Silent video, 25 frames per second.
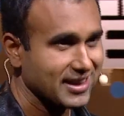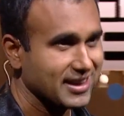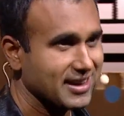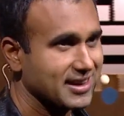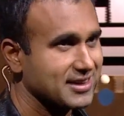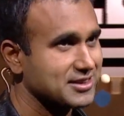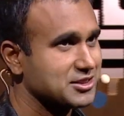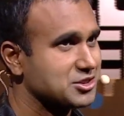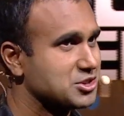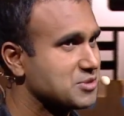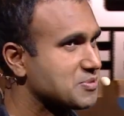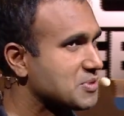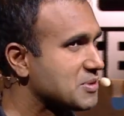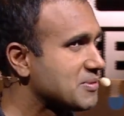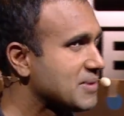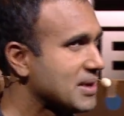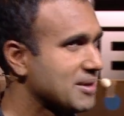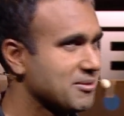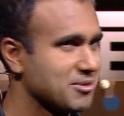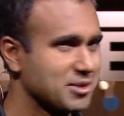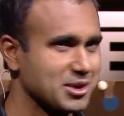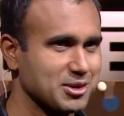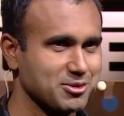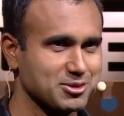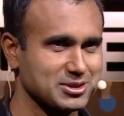And super
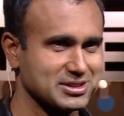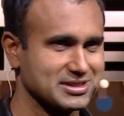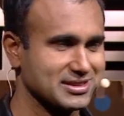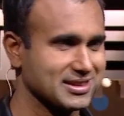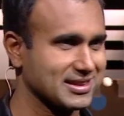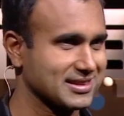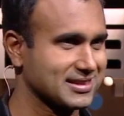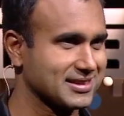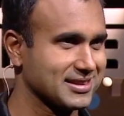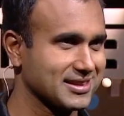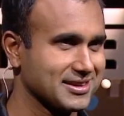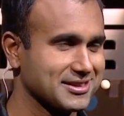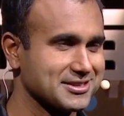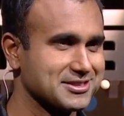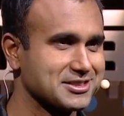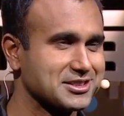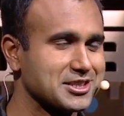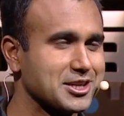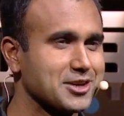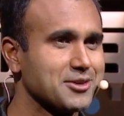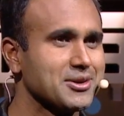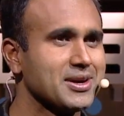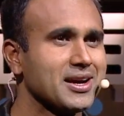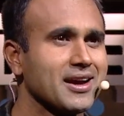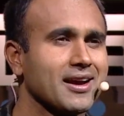memory was not there.
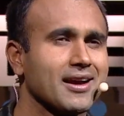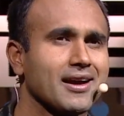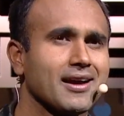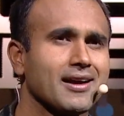So